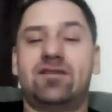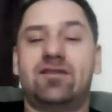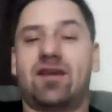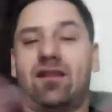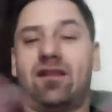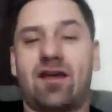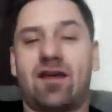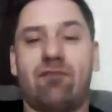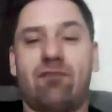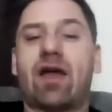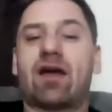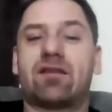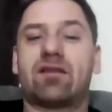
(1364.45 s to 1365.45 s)
He's got a lot of
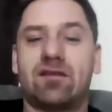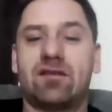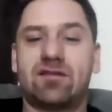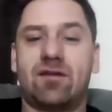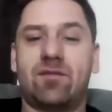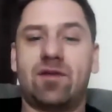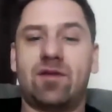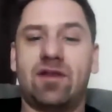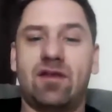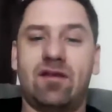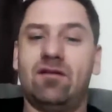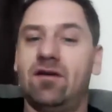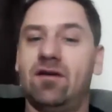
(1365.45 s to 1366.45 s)
backlinks coming
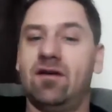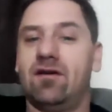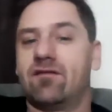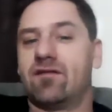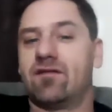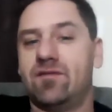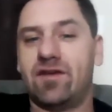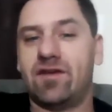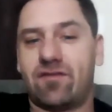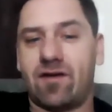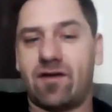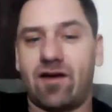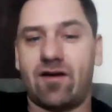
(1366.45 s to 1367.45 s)
in from
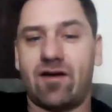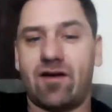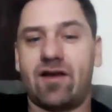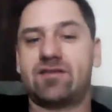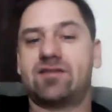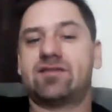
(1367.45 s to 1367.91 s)
different areas.